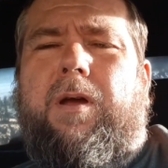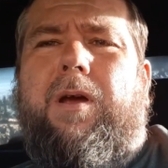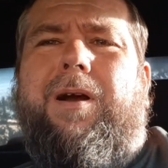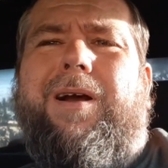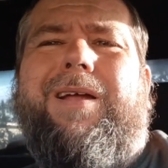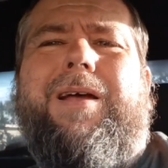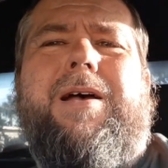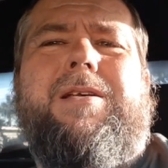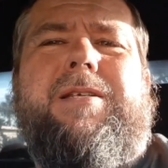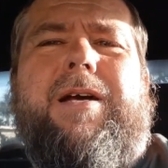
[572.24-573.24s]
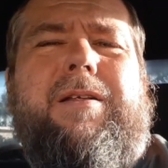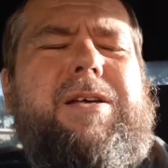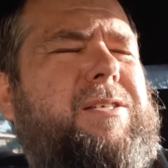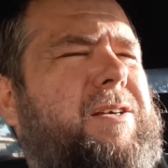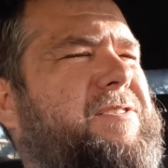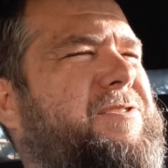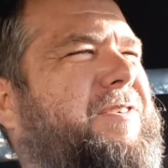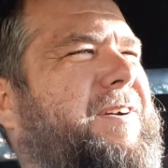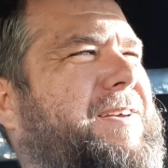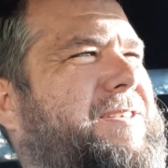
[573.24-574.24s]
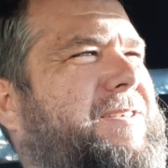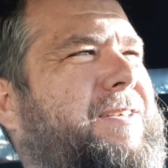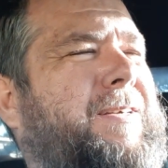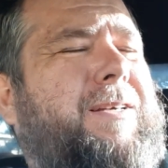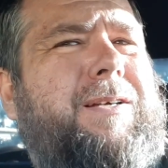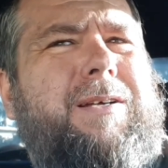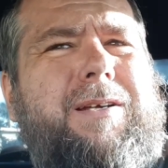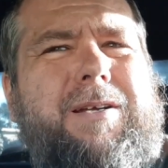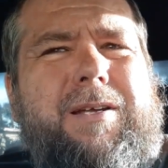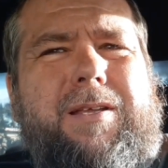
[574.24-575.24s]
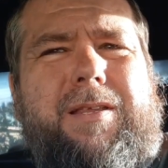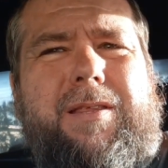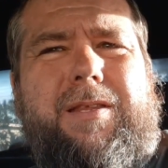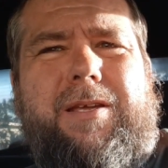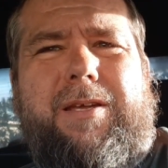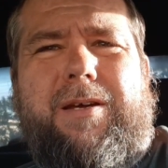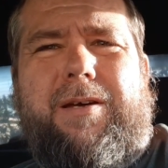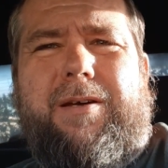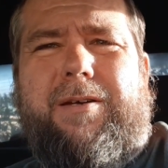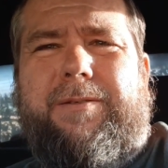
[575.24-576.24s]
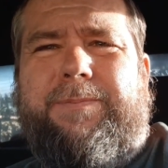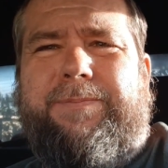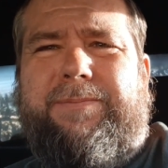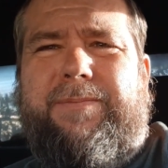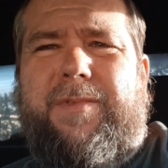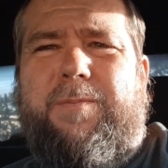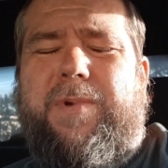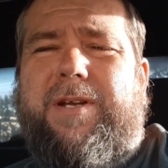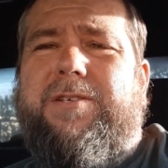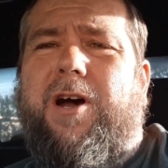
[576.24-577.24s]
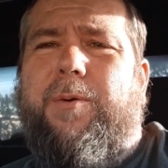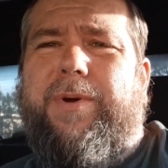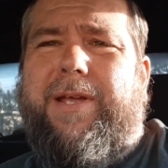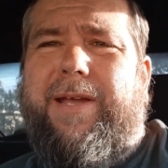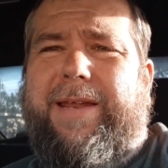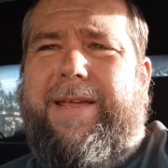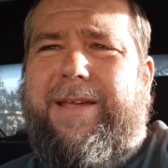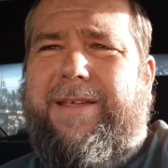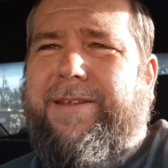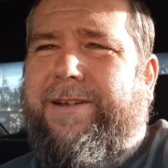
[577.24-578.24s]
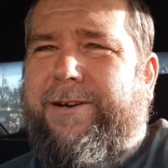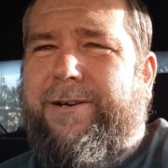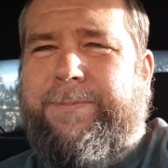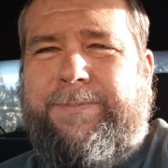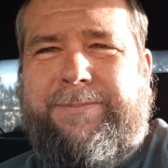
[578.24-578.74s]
All right, guys. Now let's address the big topic at hand here.